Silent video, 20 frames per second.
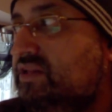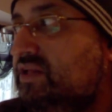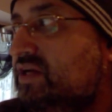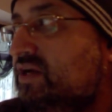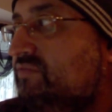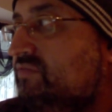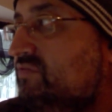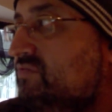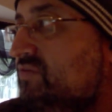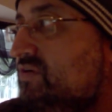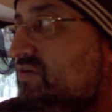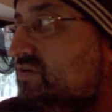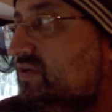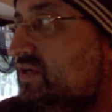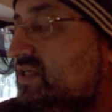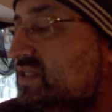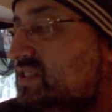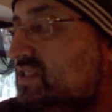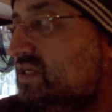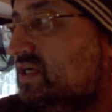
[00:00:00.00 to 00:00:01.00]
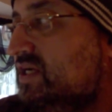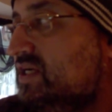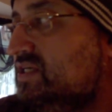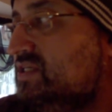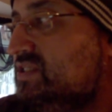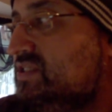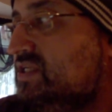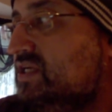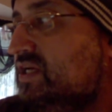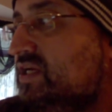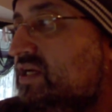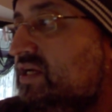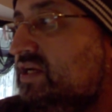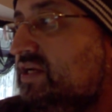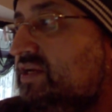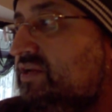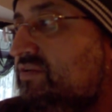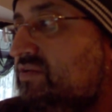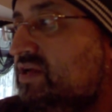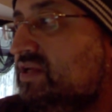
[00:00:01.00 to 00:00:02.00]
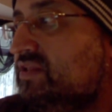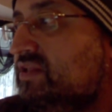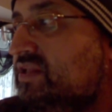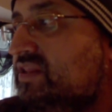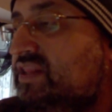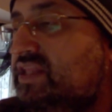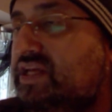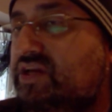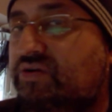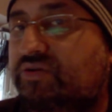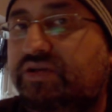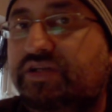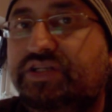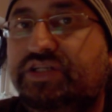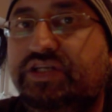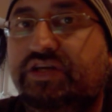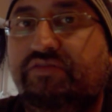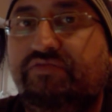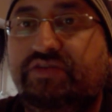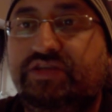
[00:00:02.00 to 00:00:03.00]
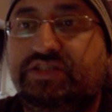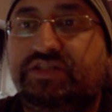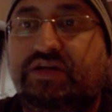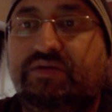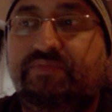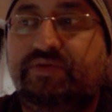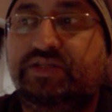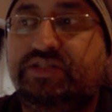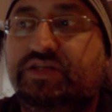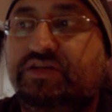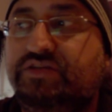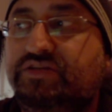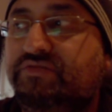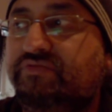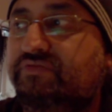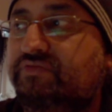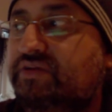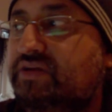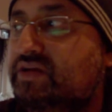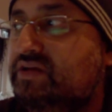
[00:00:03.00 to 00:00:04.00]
think I've even criticised like the theology of Islam in terms of,